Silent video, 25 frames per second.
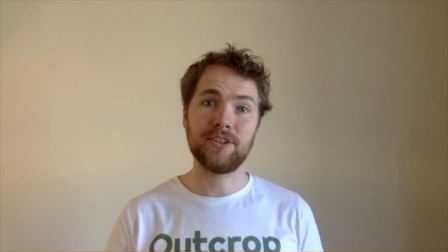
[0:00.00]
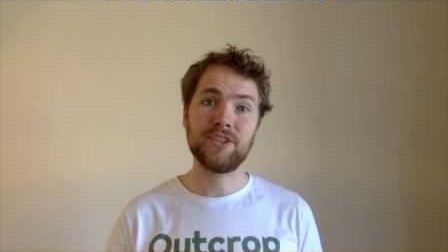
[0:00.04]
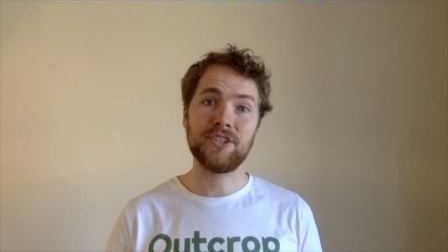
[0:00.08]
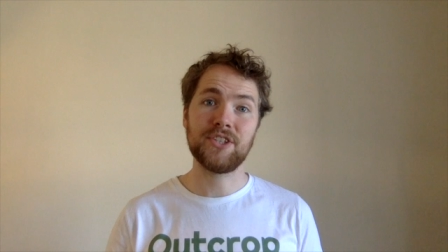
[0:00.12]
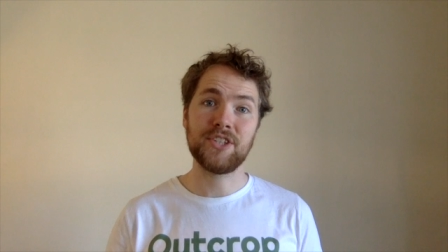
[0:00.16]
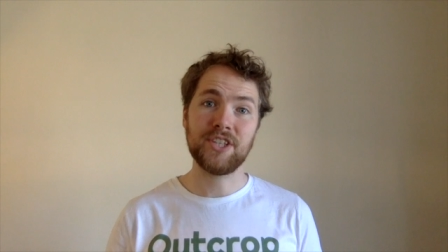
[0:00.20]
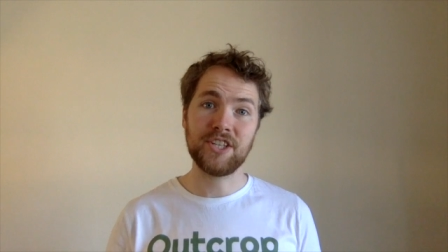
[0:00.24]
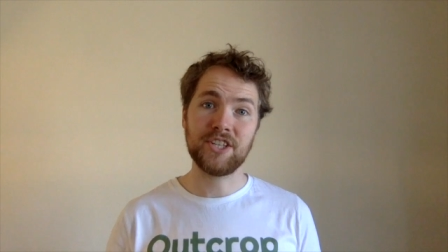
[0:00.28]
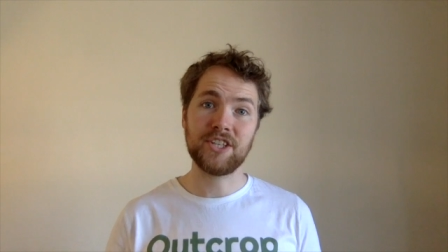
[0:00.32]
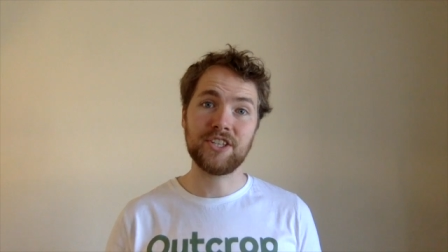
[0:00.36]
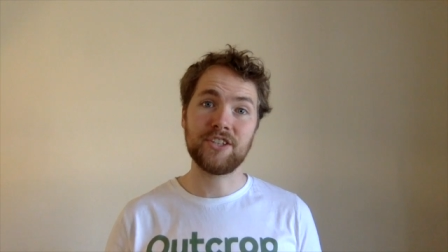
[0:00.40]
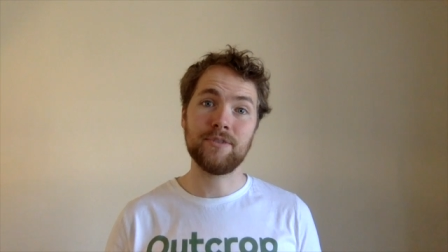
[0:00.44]
the
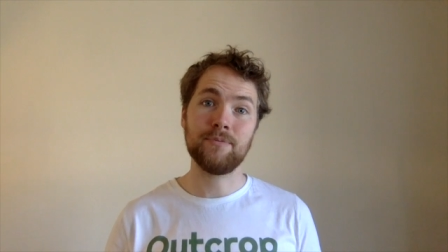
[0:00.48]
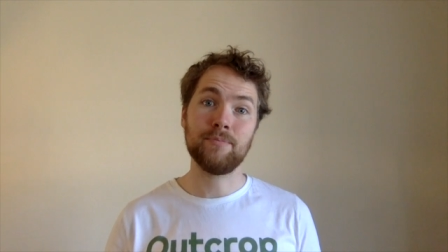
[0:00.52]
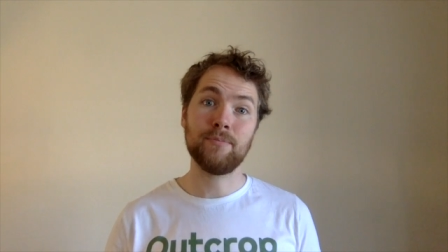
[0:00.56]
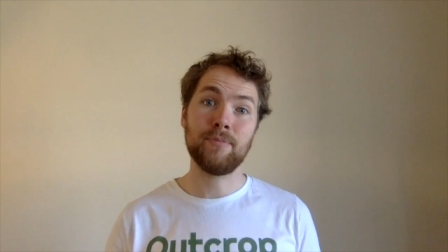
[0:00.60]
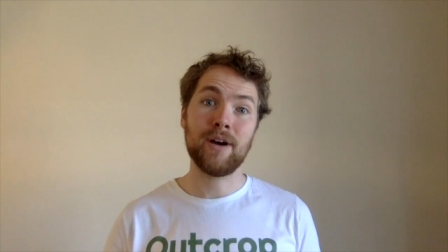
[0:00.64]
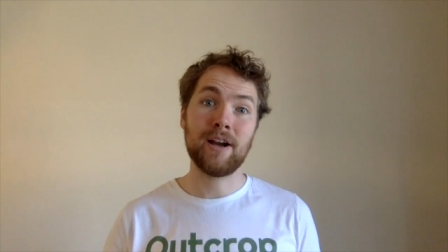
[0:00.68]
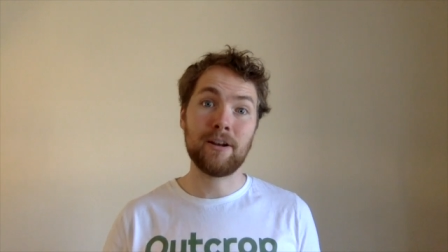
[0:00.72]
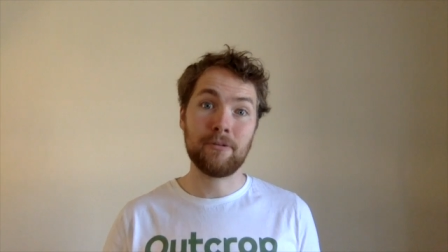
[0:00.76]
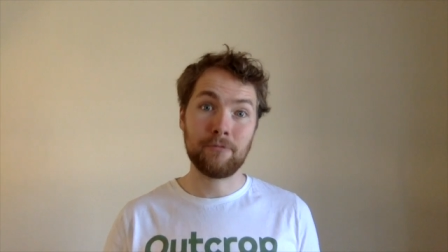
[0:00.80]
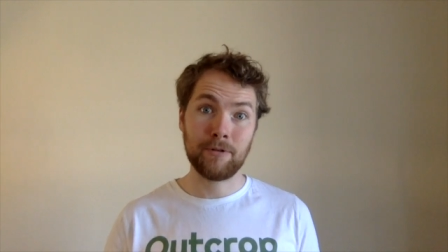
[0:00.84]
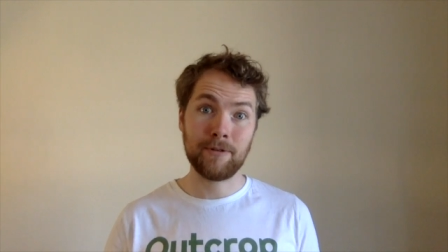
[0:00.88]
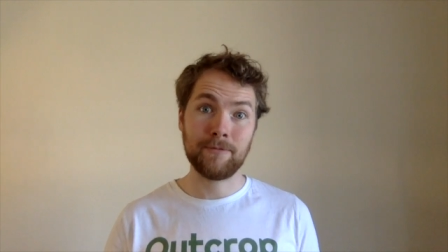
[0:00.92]
system
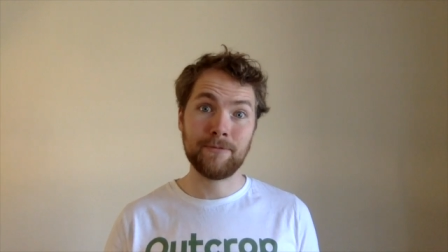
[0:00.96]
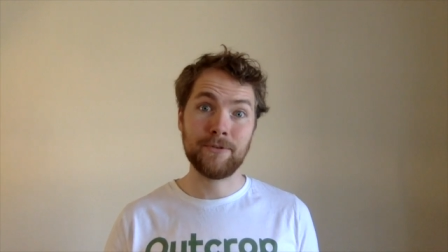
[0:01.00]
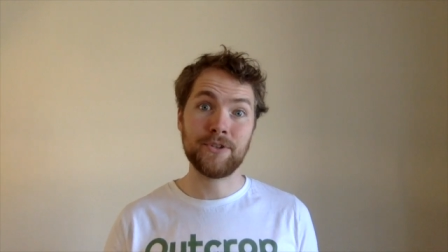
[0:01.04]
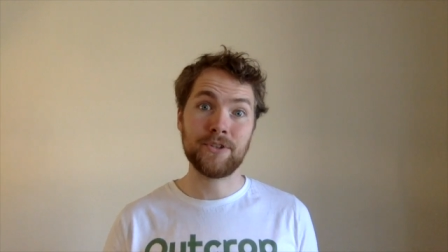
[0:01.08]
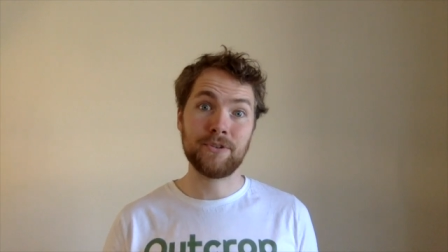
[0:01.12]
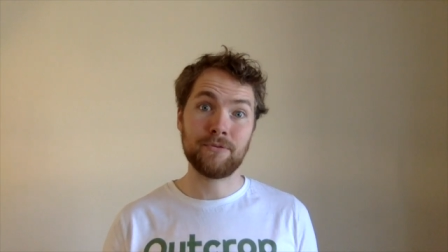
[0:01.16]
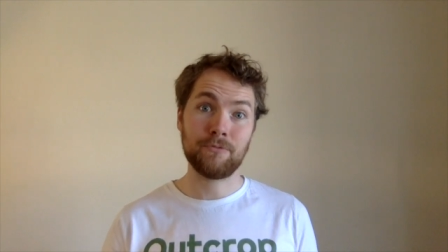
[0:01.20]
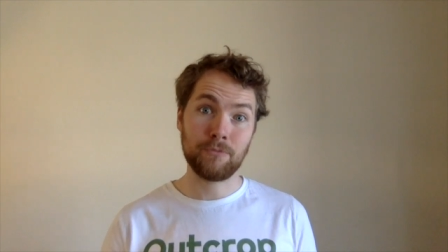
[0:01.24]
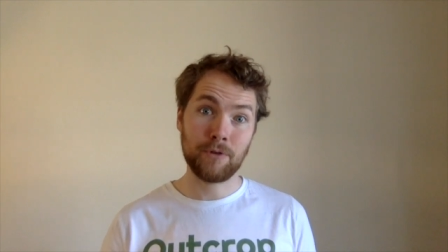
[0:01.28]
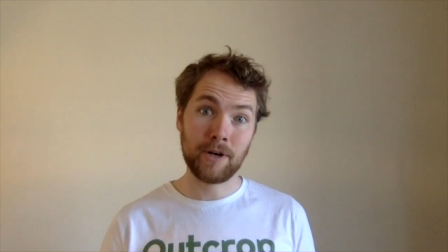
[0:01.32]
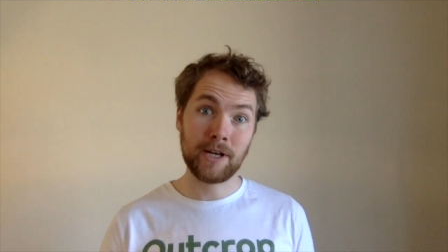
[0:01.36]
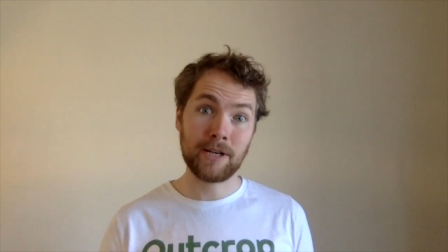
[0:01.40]
by rivers
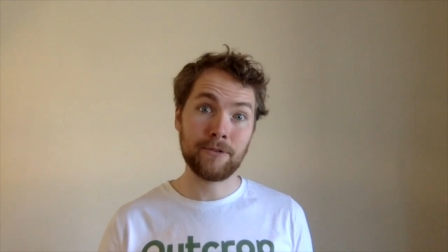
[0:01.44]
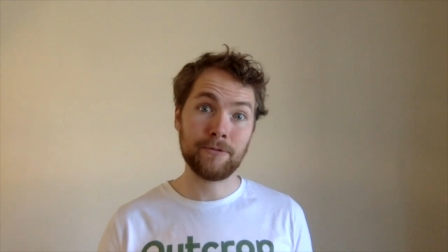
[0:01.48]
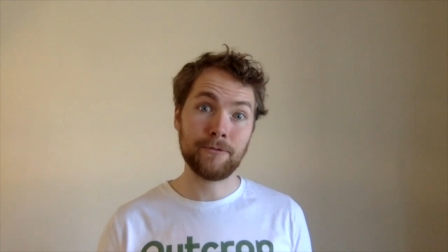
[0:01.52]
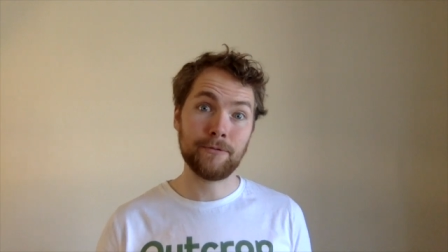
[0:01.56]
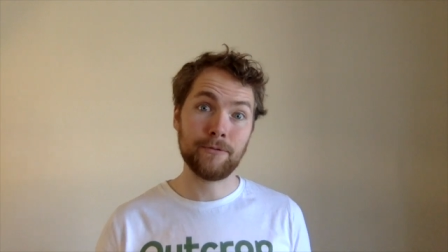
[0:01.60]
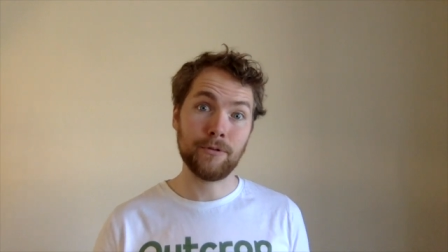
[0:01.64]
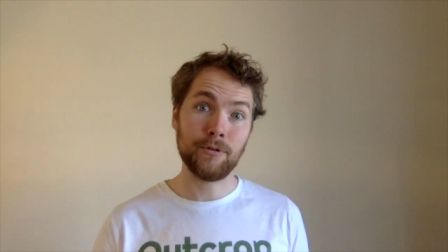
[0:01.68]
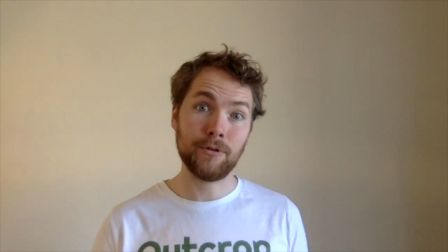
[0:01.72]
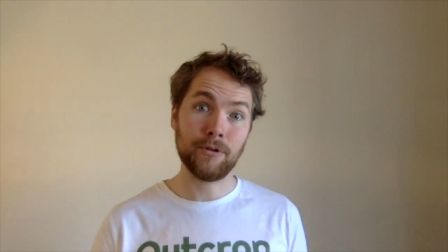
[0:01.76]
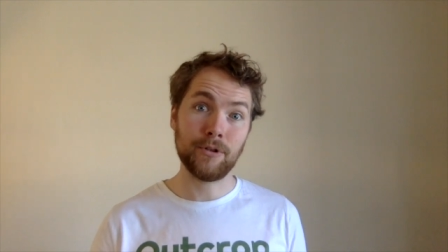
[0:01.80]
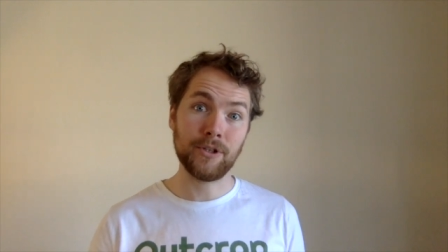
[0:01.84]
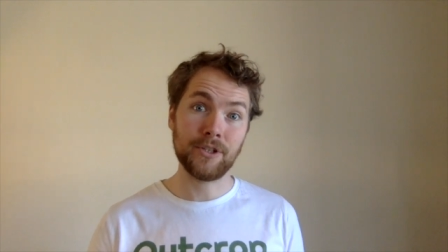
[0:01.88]
and
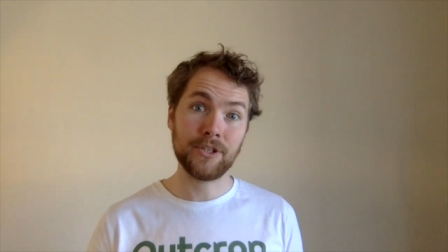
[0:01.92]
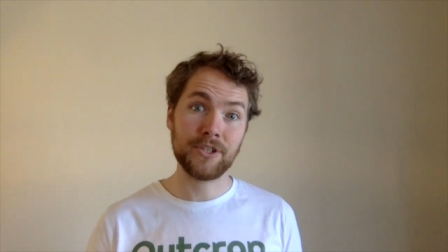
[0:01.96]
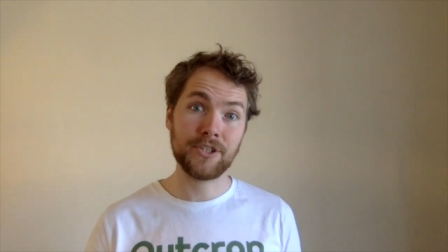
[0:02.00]
rainfall.